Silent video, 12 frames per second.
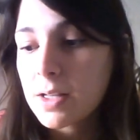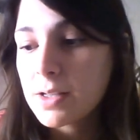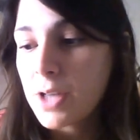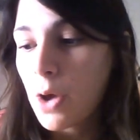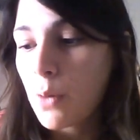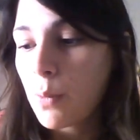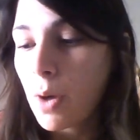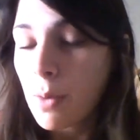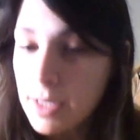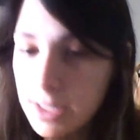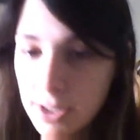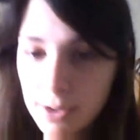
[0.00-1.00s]
So what
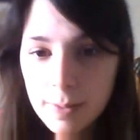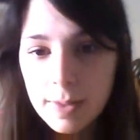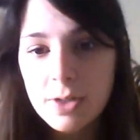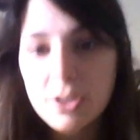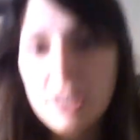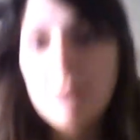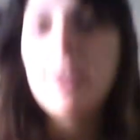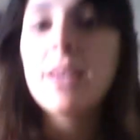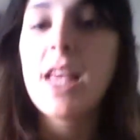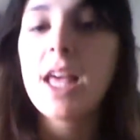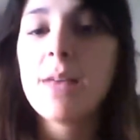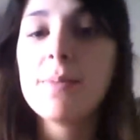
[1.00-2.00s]
we do is we usually
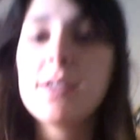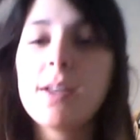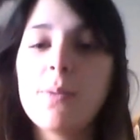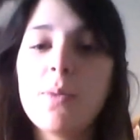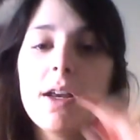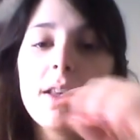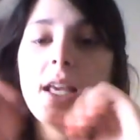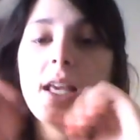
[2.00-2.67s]
meet them somewhere